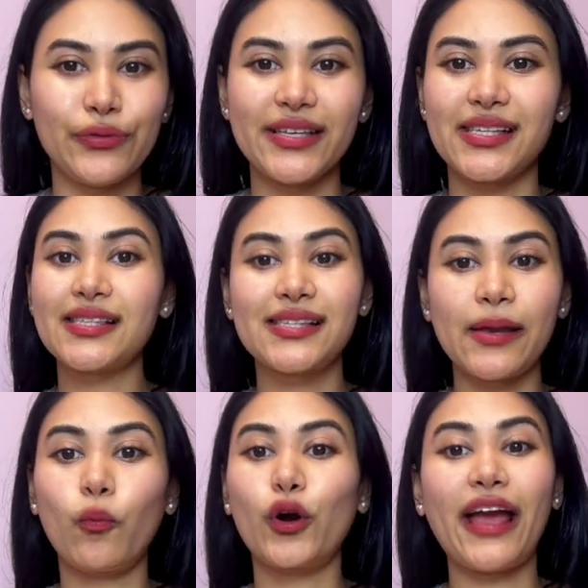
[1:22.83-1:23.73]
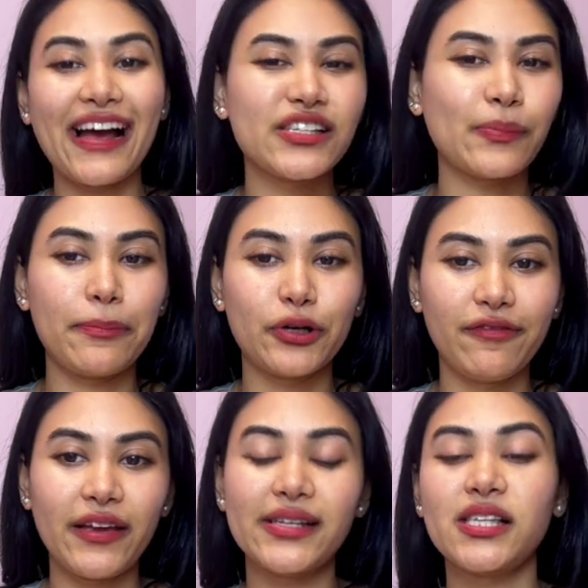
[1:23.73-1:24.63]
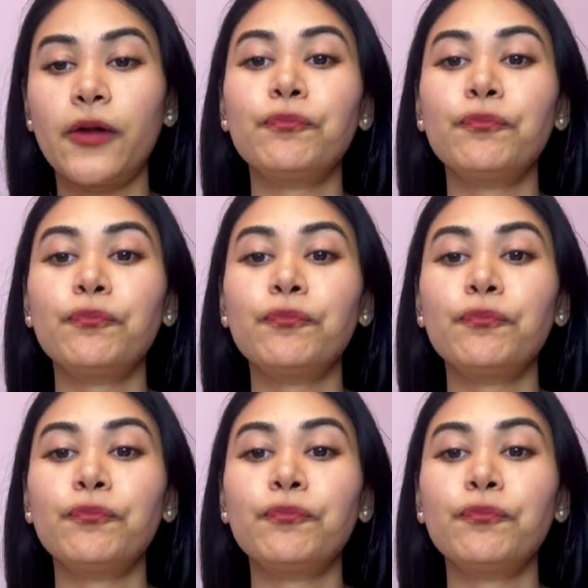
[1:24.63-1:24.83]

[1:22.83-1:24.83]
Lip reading: This is the same word as my prefix.